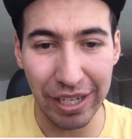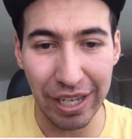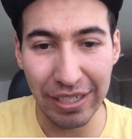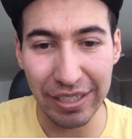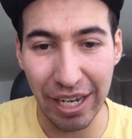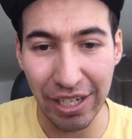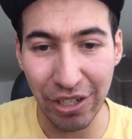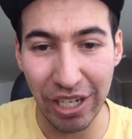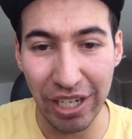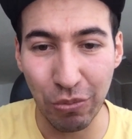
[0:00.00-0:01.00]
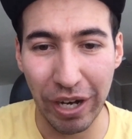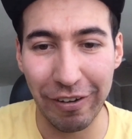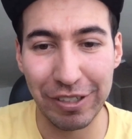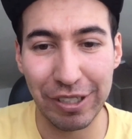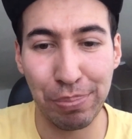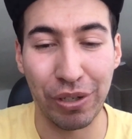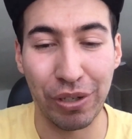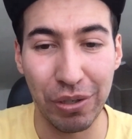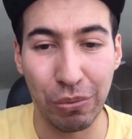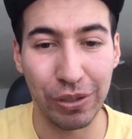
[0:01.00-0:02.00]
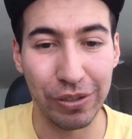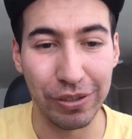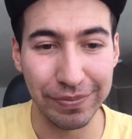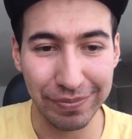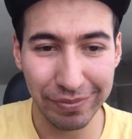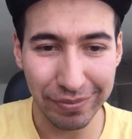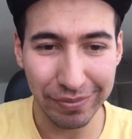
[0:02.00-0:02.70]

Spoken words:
personalized and unique way of exploring the world.